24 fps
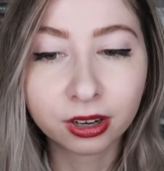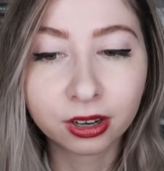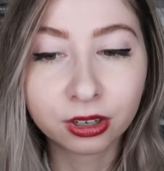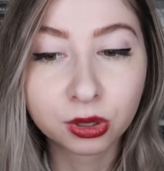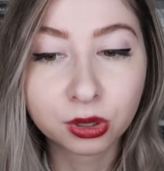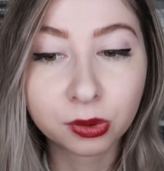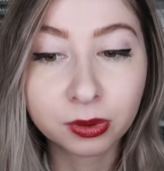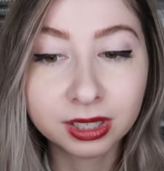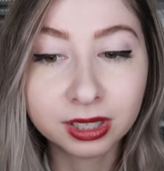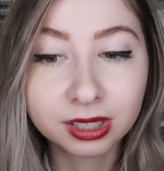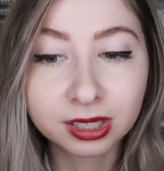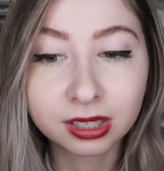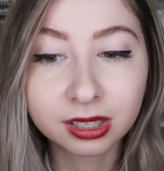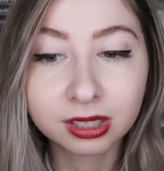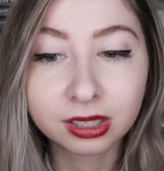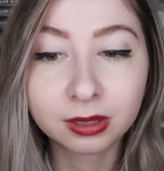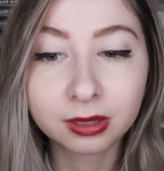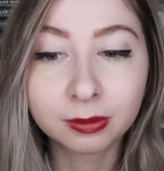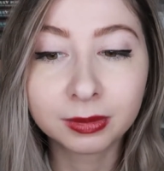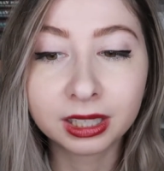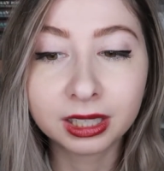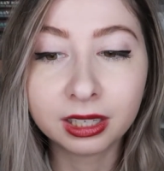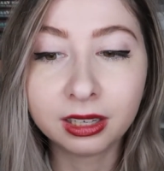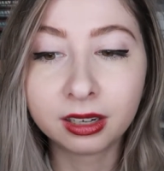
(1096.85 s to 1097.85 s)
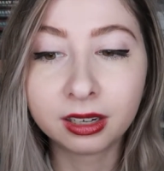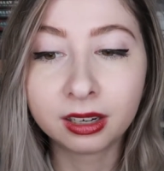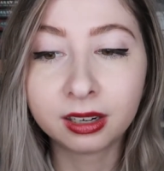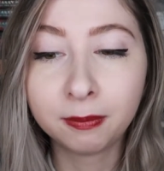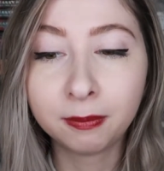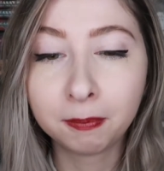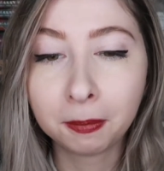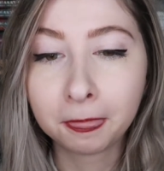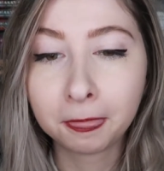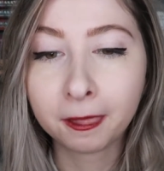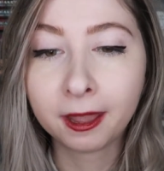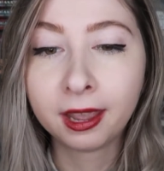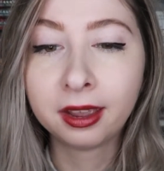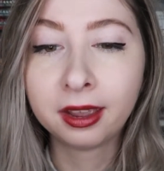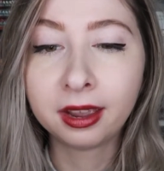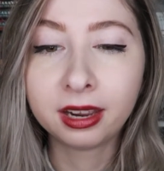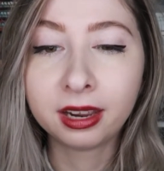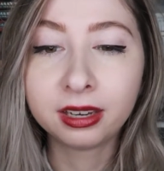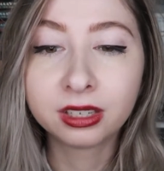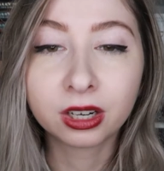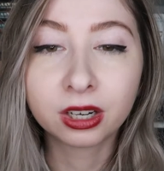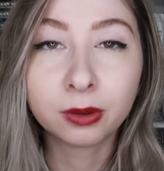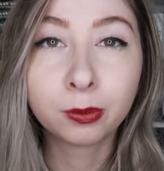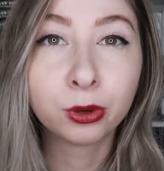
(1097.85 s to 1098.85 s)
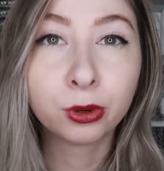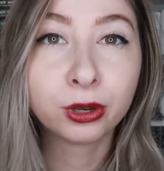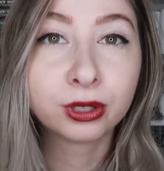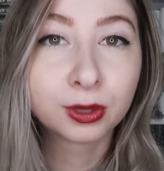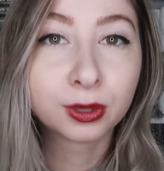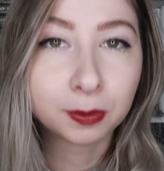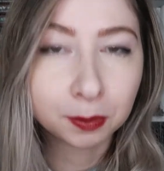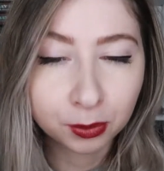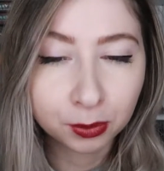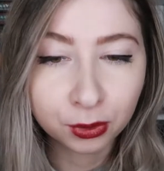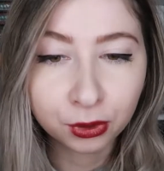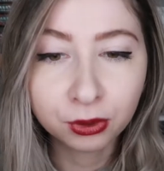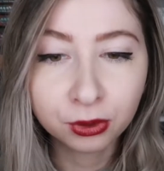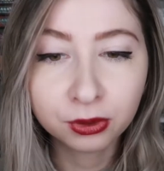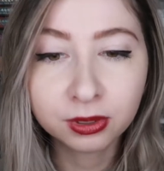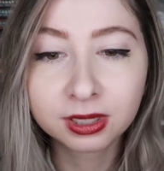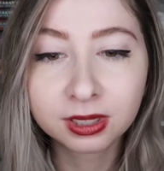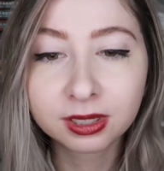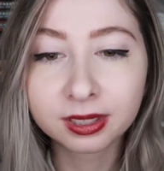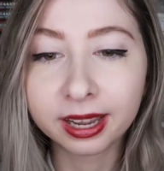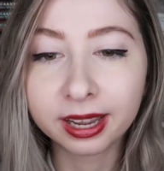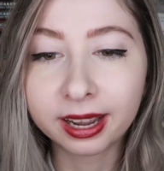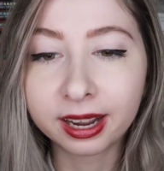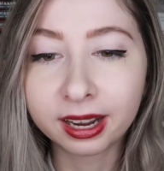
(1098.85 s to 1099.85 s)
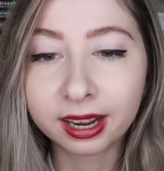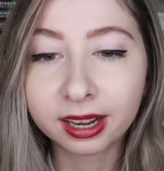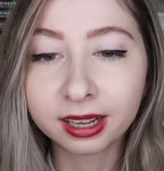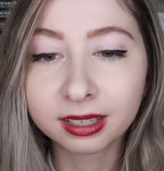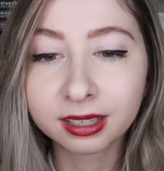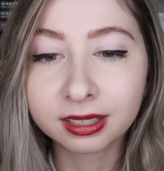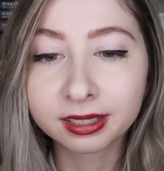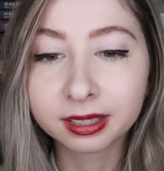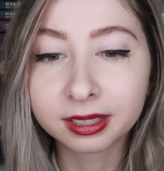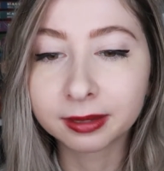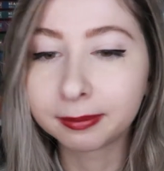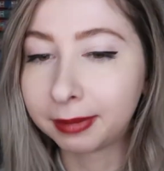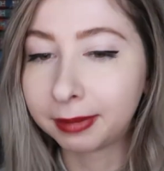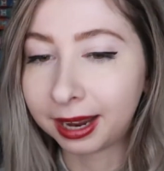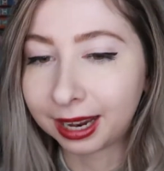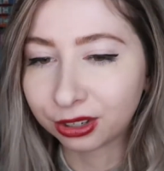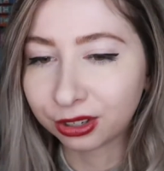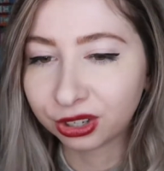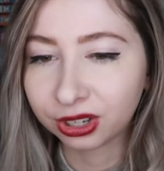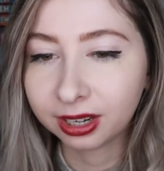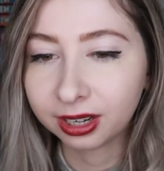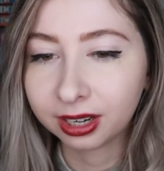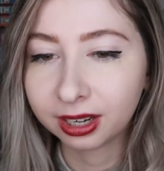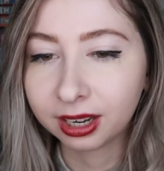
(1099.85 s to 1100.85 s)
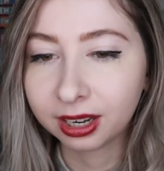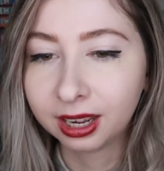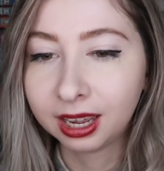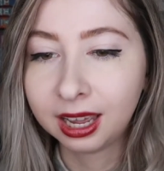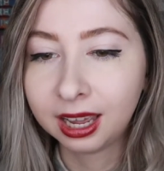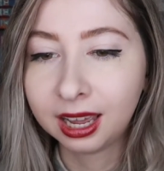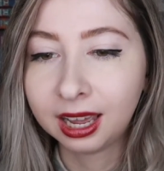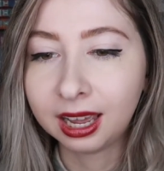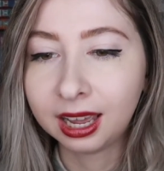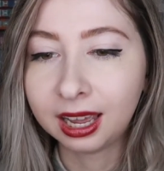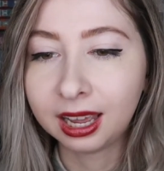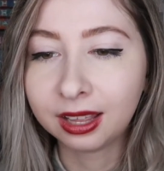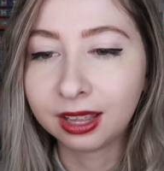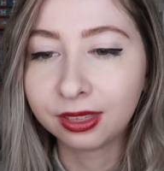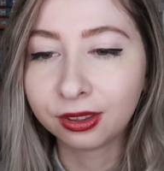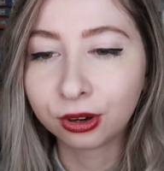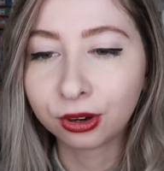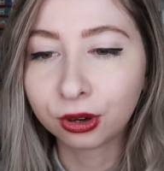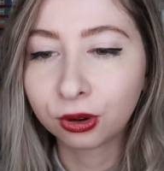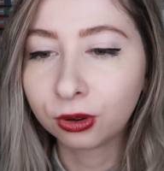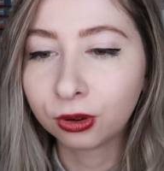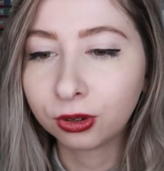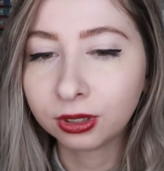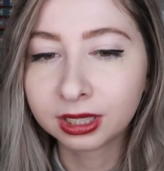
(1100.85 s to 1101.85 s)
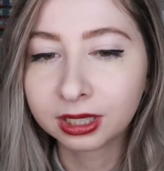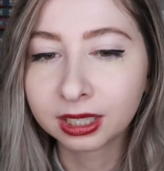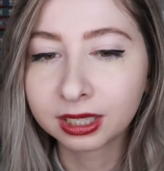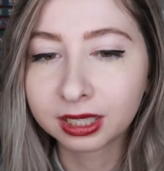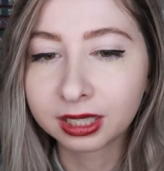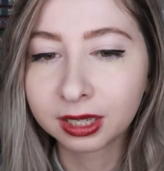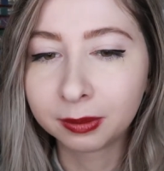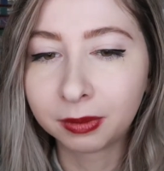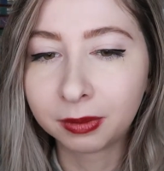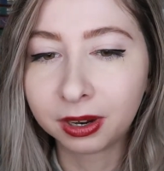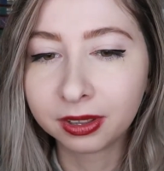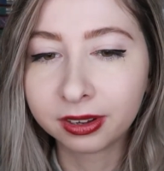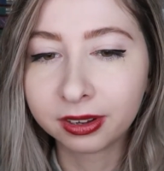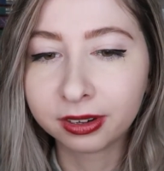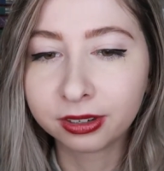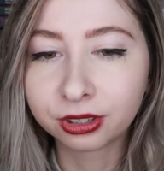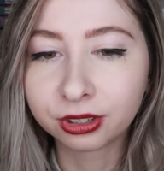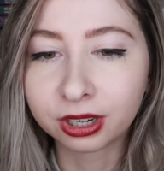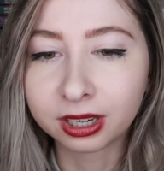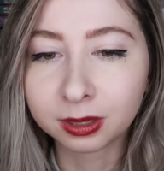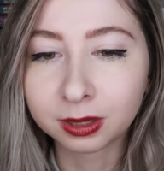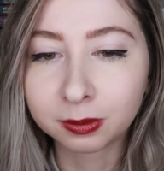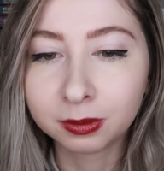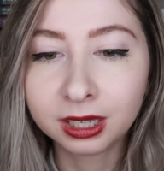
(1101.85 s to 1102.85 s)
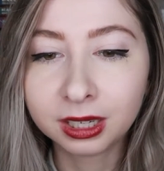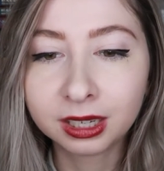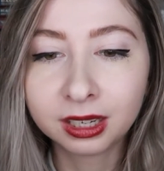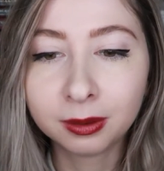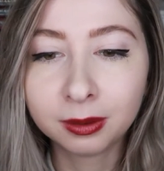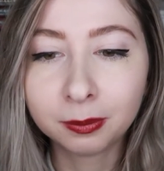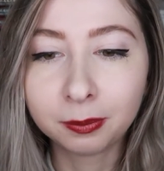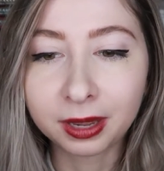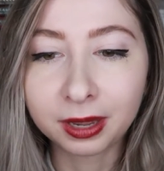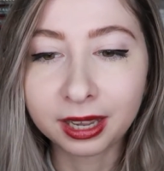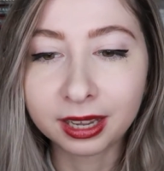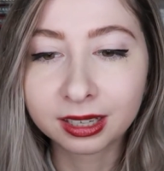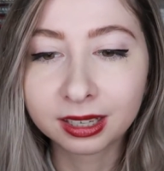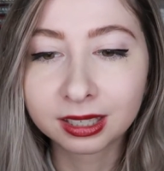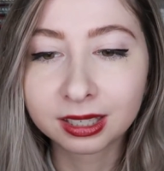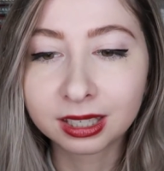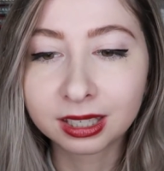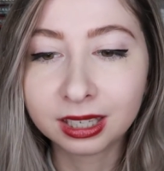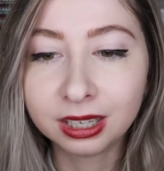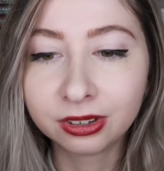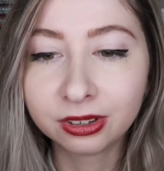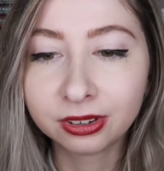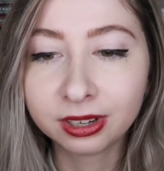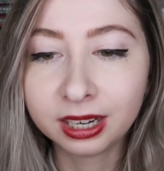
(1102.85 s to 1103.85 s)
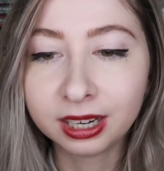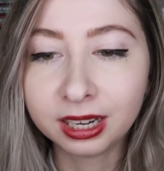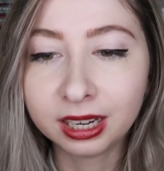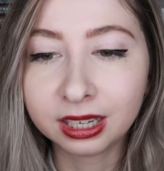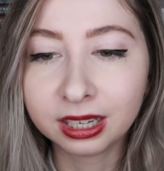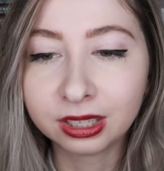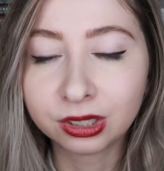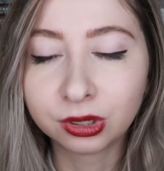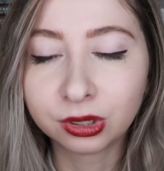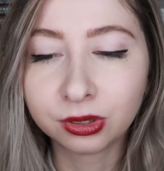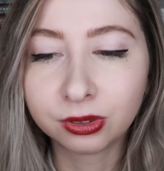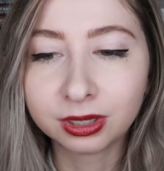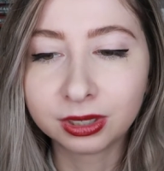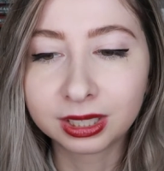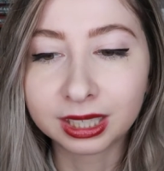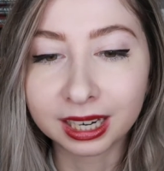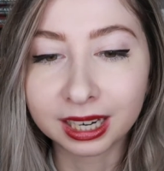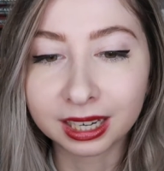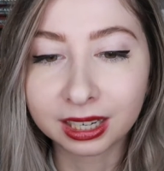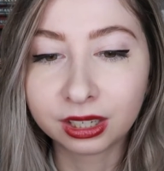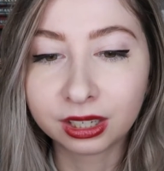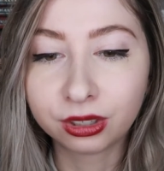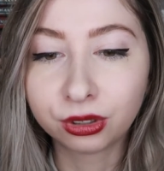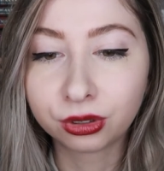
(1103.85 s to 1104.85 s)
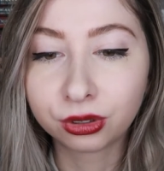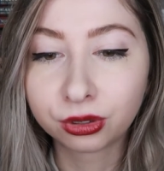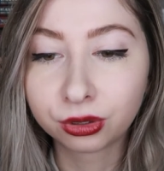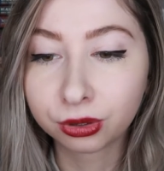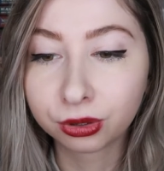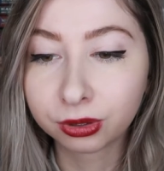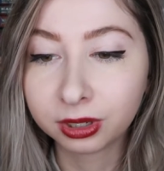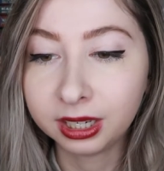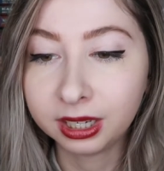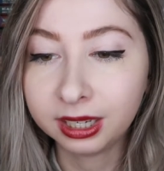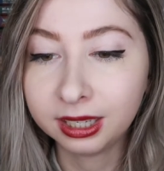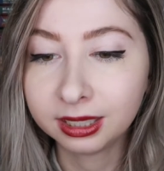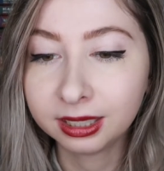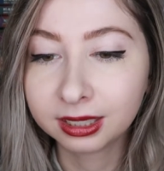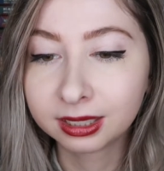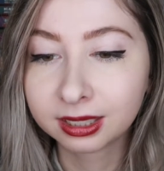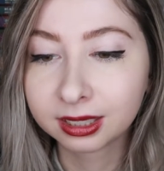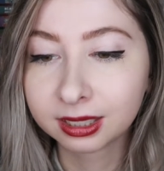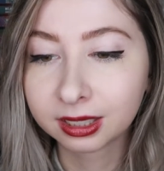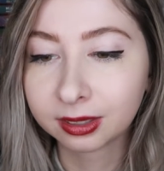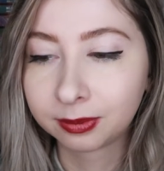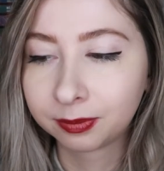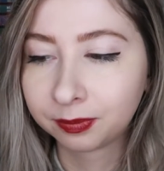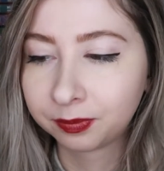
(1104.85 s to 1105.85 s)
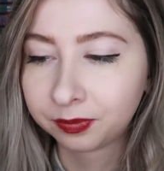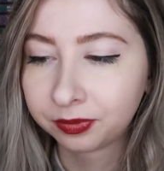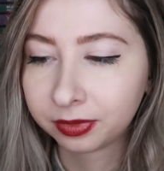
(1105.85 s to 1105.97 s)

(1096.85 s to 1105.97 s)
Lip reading: Her twin sister Melina interprets moods as magic, and their cold, distant mother Jasmina bakes scenery into decadent treats.